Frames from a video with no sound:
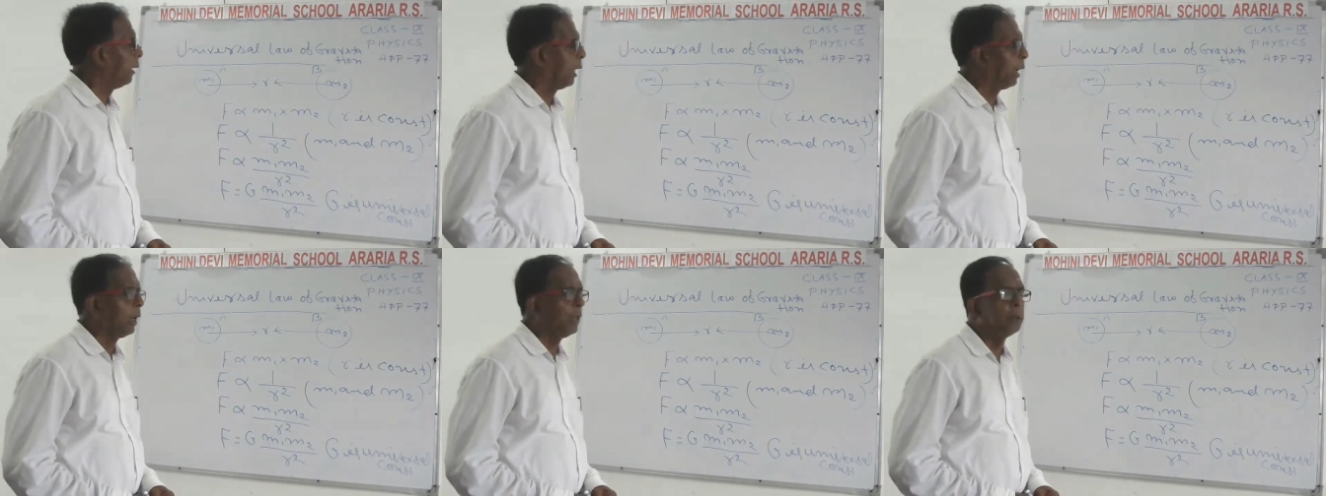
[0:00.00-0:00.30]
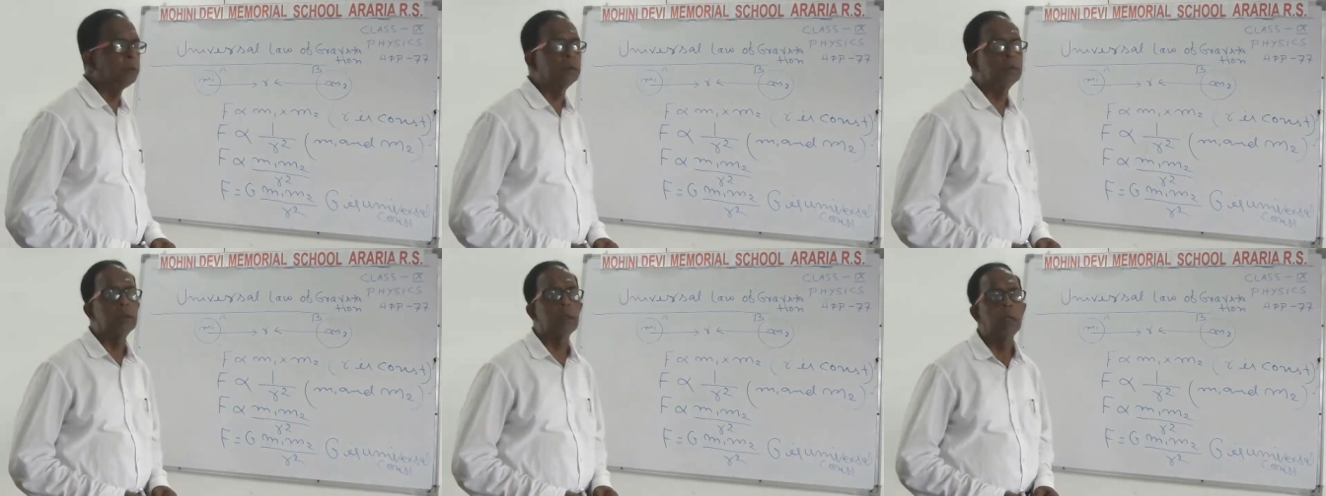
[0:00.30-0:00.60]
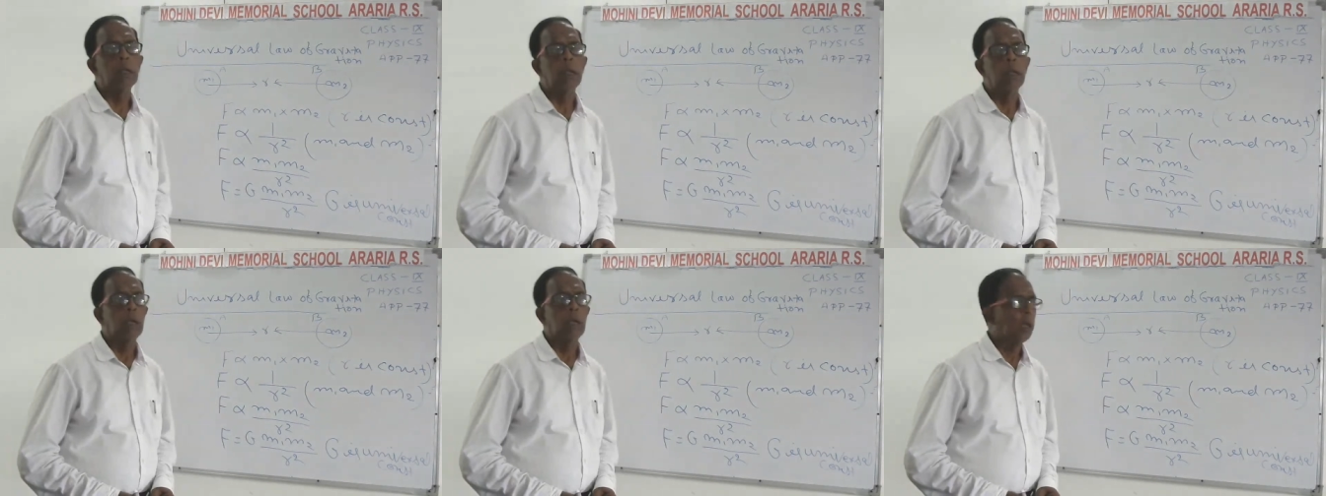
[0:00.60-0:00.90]
balance,
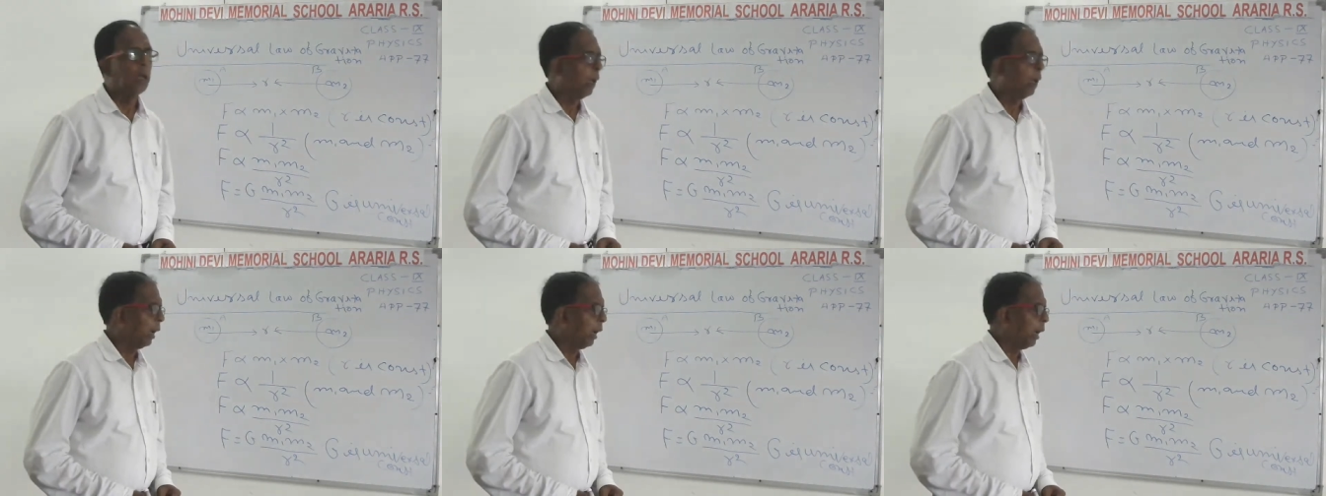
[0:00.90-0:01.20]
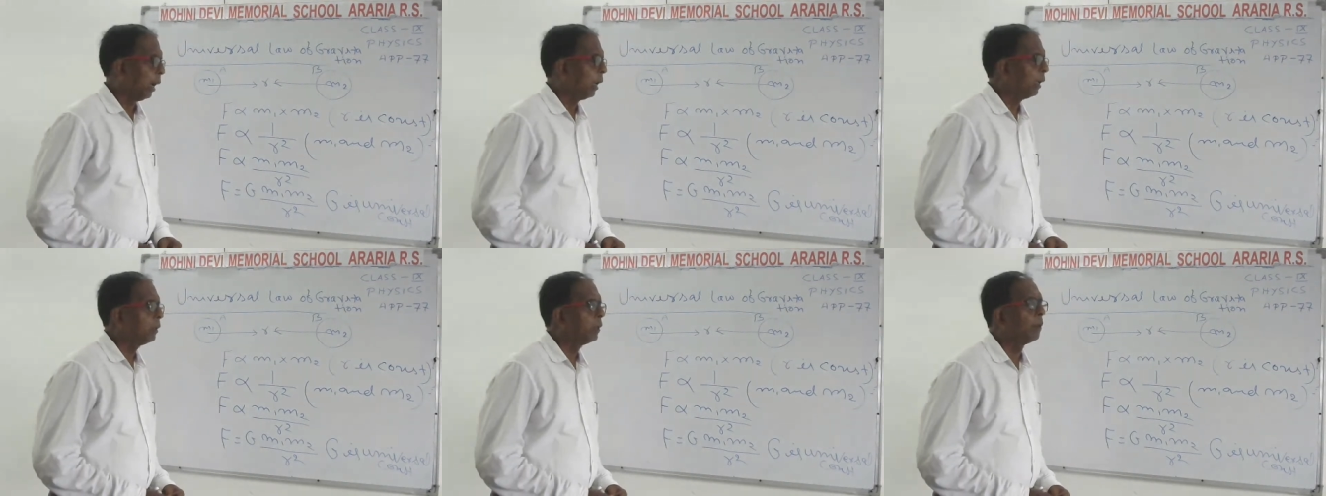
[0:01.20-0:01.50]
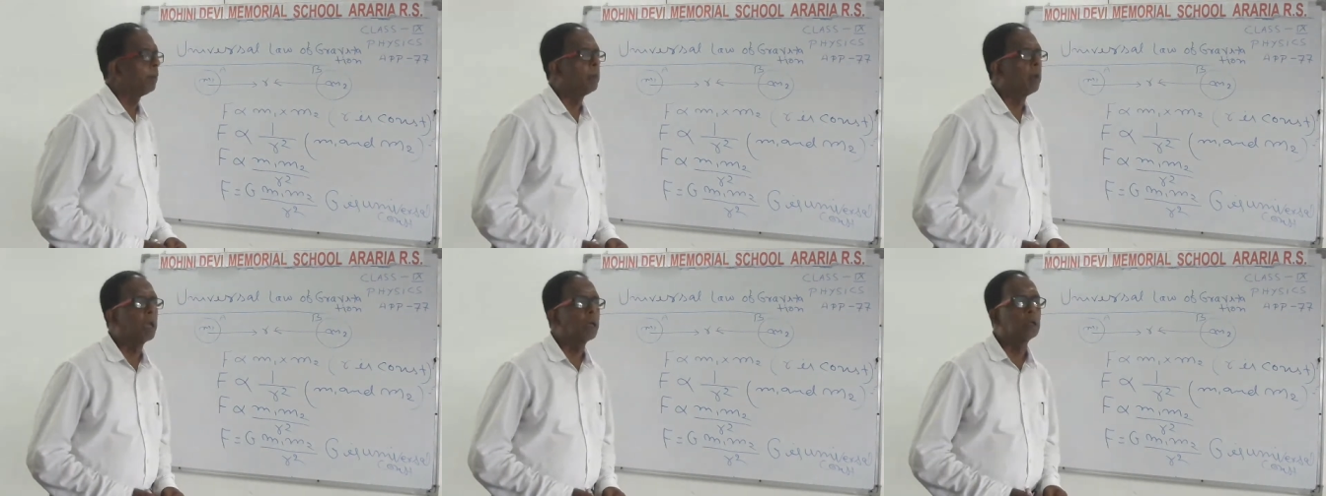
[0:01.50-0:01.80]
and
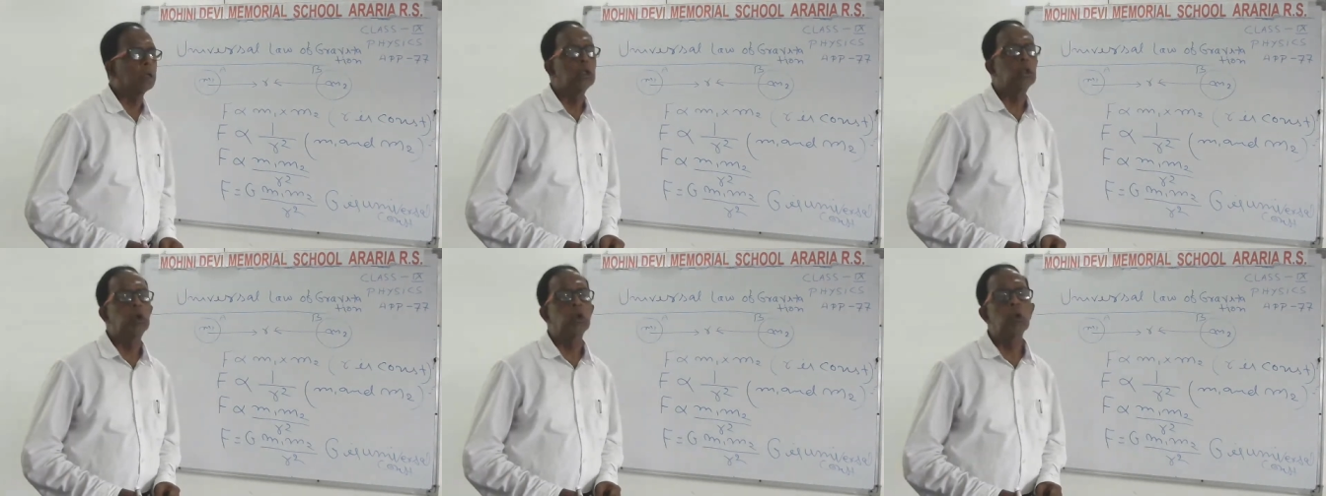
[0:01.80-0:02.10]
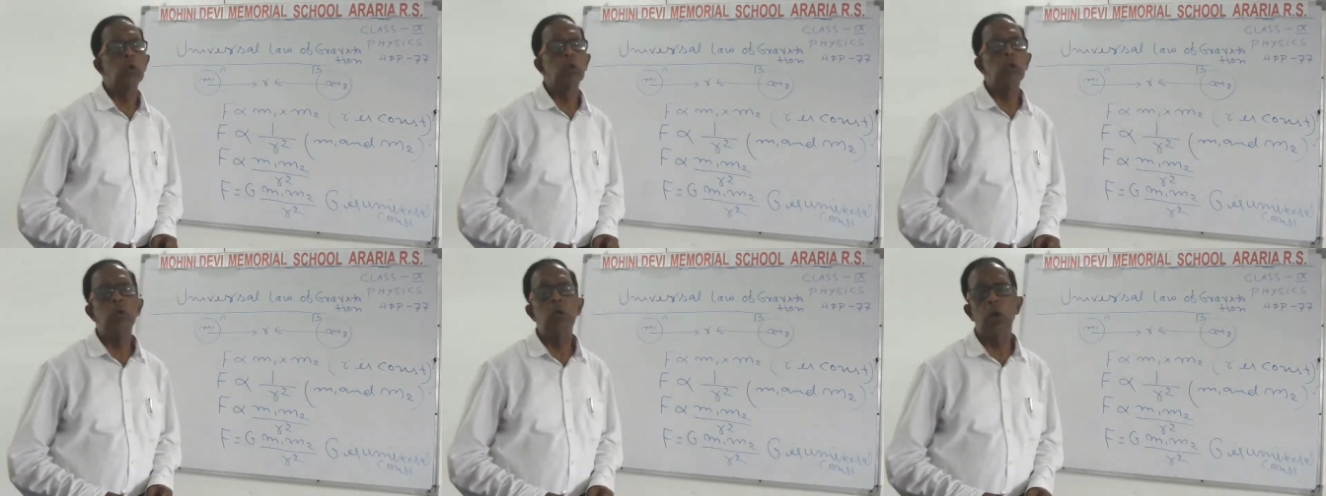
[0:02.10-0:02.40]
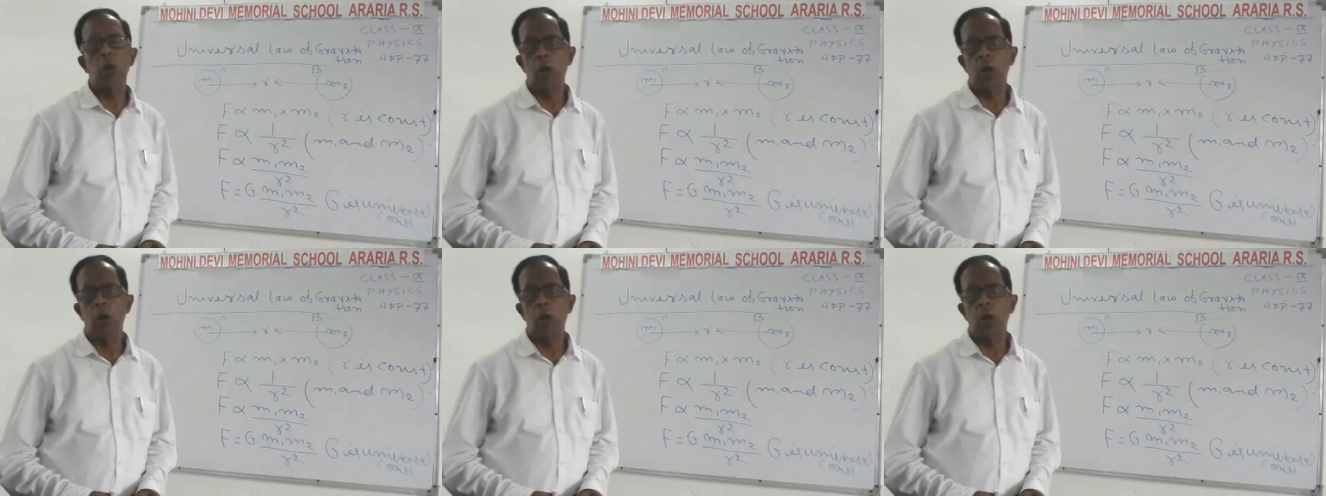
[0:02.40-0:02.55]
the magnitude